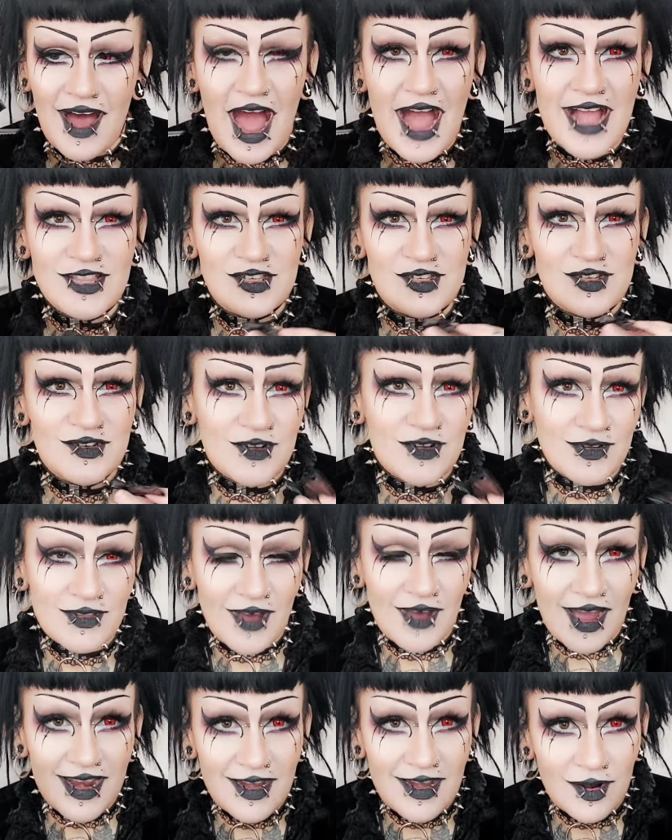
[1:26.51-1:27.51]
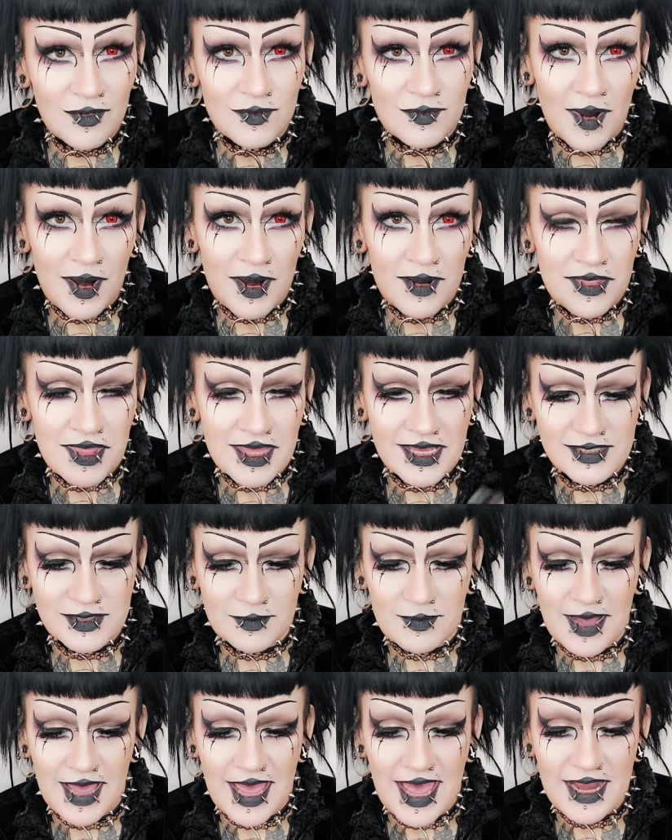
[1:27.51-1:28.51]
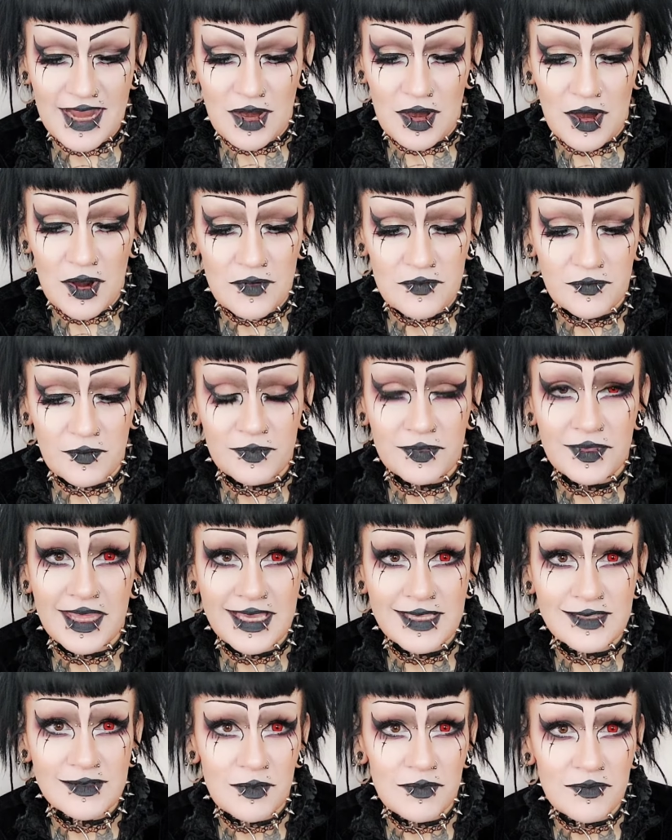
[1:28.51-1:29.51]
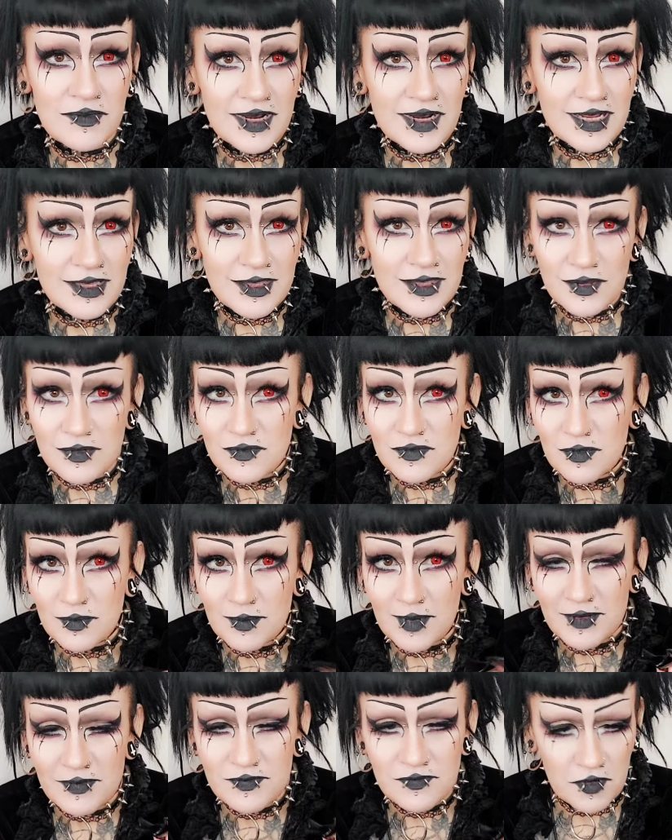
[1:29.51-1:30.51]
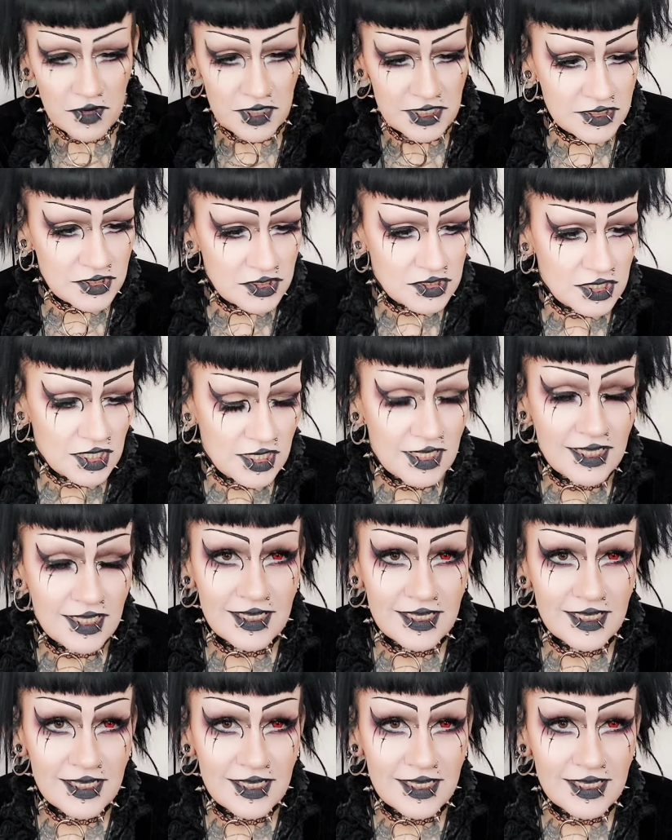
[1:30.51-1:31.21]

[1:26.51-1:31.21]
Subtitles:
And you know that I love wearing things on my head and I thought these were really cute for my fringe.